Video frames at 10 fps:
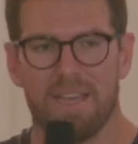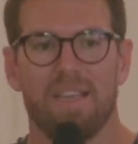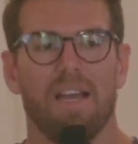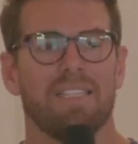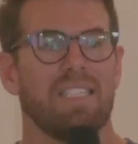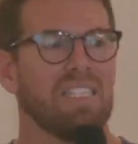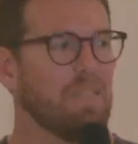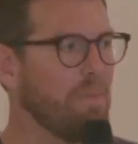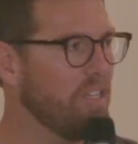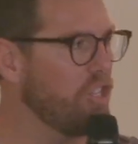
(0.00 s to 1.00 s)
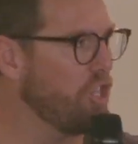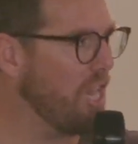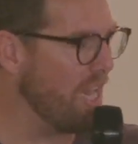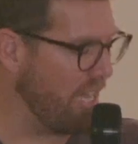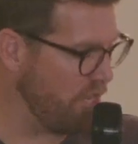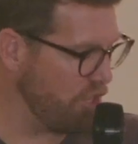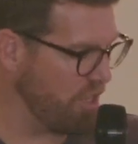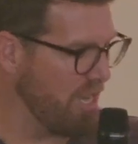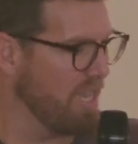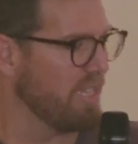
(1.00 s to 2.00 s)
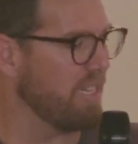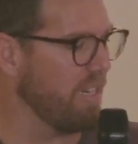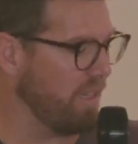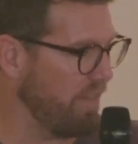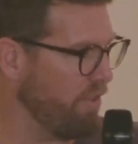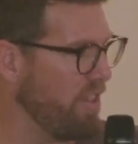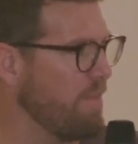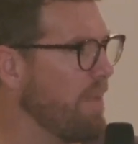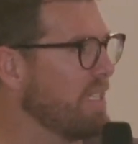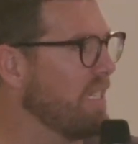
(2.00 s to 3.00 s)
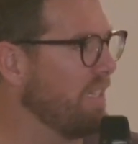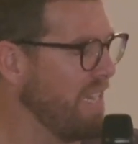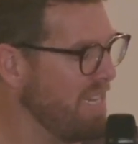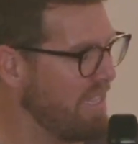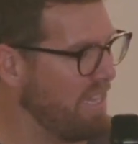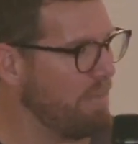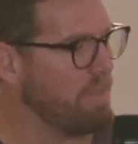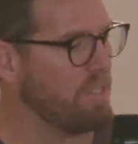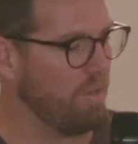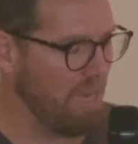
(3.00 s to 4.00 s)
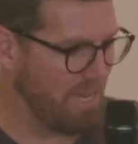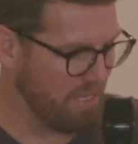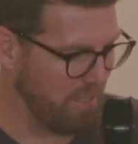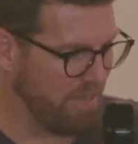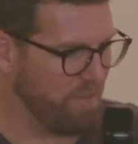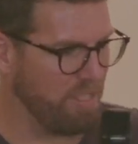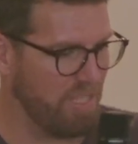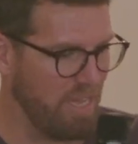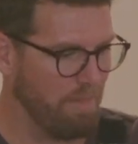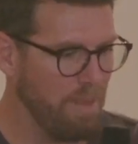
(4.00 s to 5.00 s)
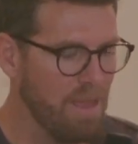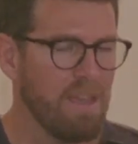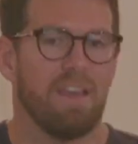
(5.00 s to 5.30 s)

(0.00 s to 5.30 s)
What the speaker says: God sends them a judge to deliver them and to lead them. So God delivers them.